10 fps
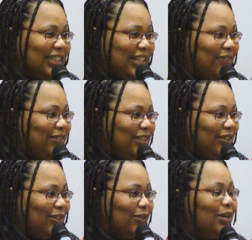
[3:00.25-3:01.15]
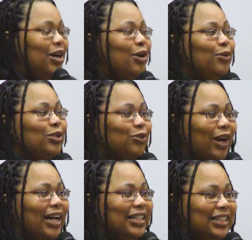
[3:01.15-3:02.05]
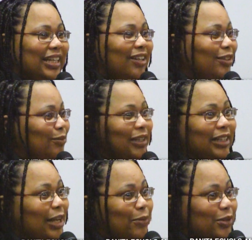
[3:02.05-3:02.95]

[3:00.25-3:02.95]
7-year-old who was trying to tell them that they